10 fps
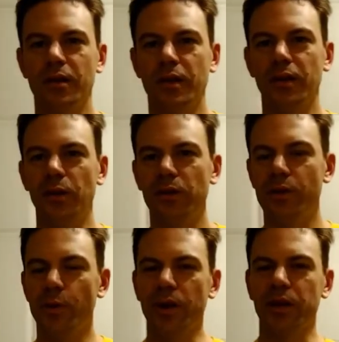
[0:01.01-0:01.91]
Hello
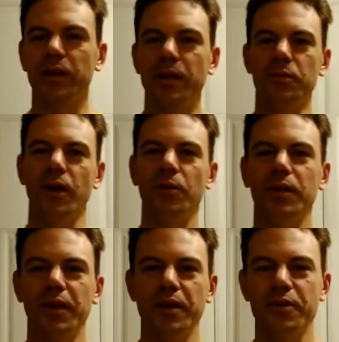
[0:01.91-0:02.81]
everyone, Clayton Wellwood,
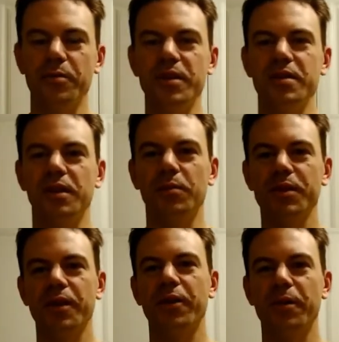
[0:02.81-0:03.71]
leader of the BC
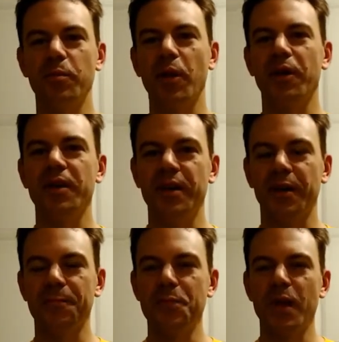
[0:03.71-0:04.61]
Libertarian Party here.